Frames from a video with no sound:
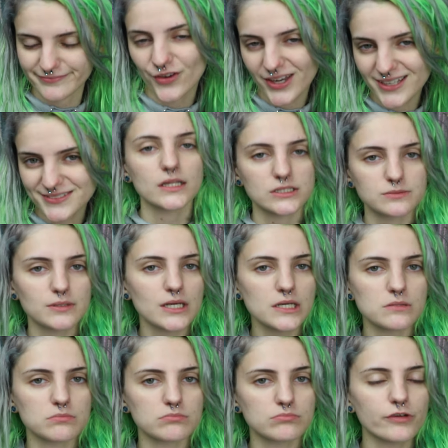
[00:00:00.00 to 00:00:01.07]
Okay, let's
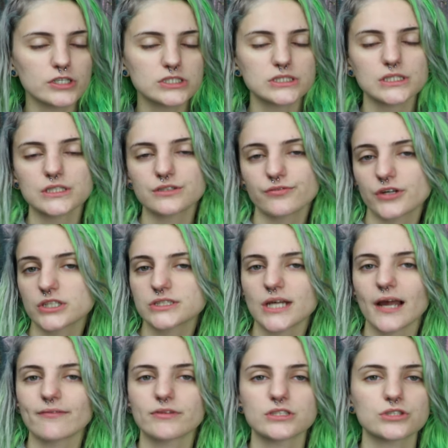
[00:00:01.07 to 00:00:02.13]
begin. First things first, I
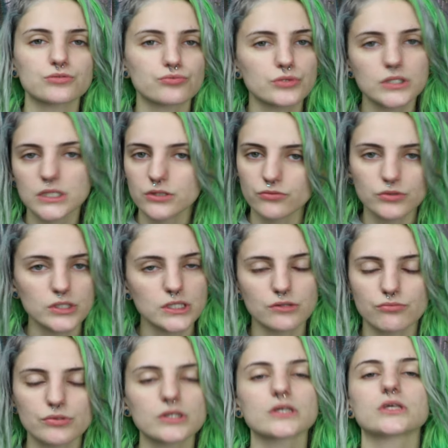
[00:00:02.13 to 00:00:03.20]
have this really, really,
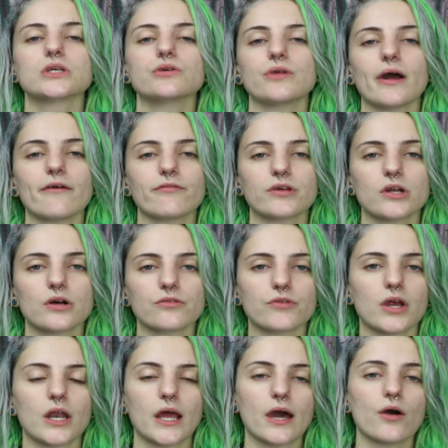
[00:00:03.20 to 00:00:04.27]
really cute outfit on
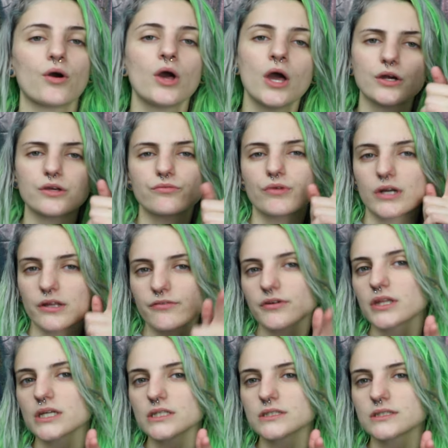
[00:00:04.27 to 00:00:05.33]
right now. Are you ready for
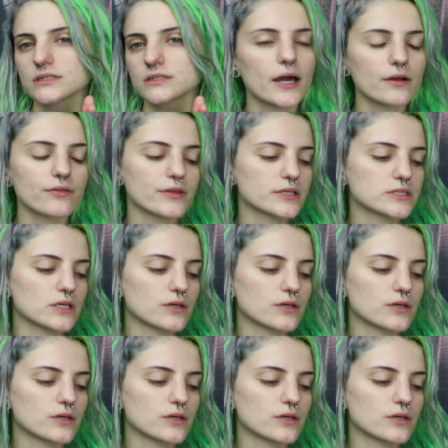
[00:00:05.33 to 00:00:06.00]
this? I don't think